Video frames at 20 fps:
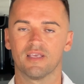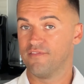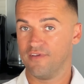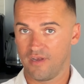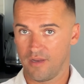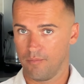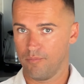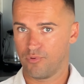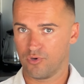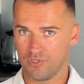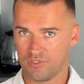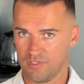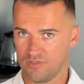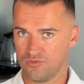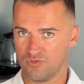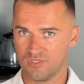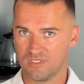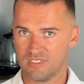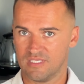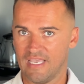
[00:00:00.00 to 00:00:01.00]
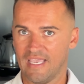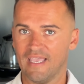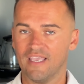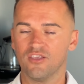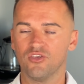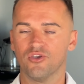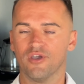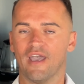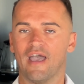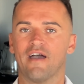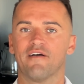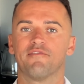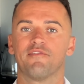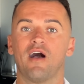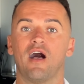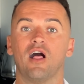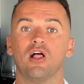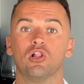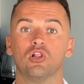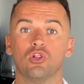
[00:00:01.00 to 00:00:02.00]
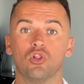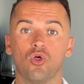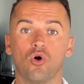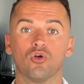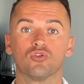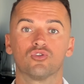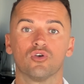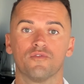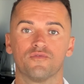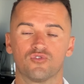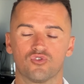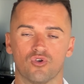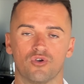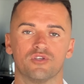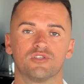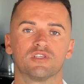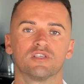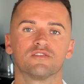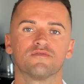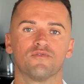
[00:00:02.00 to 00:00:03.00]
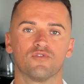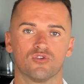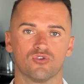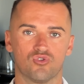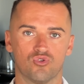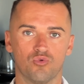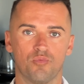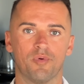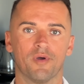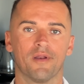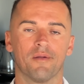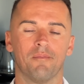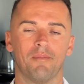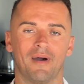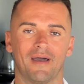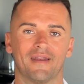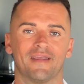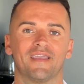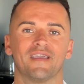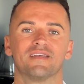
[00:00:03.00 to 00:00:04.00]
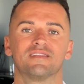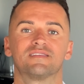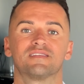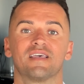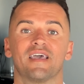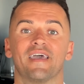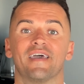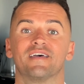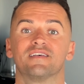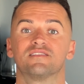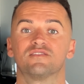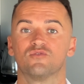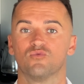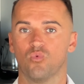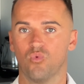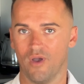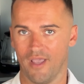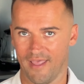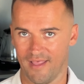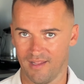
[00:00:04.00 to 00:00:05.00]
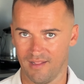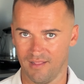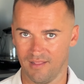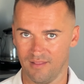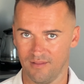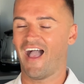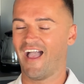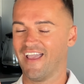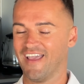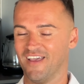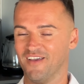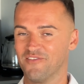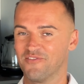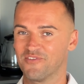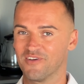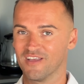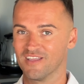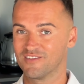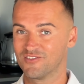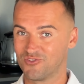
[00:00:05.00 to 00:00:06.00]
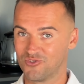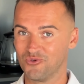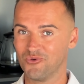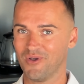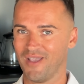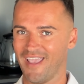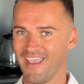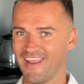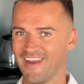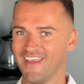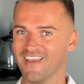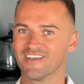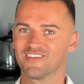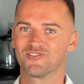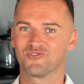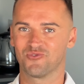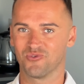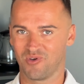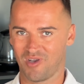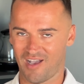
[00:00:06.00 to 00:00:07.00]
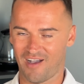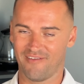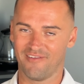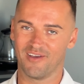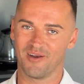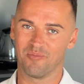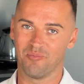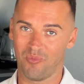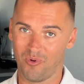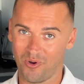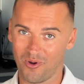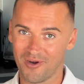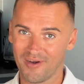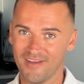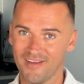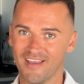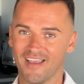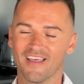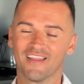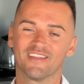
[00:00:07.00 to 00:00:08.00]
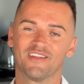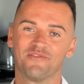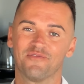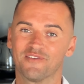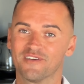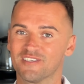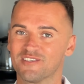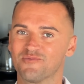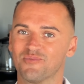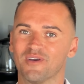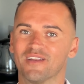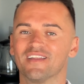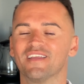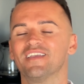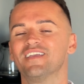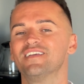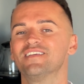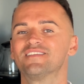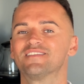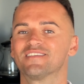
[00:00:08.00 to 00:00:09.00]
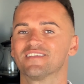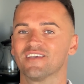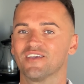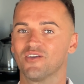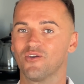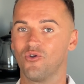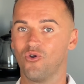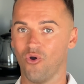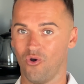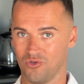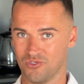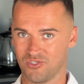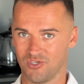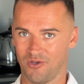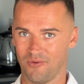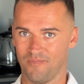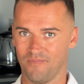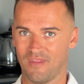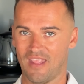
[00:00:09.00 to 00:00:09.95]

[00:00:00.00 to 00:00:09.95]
Very important to say, you have a lot of choices for supermarkets as well. I have 2 areas to cover more. The first one is Gozo.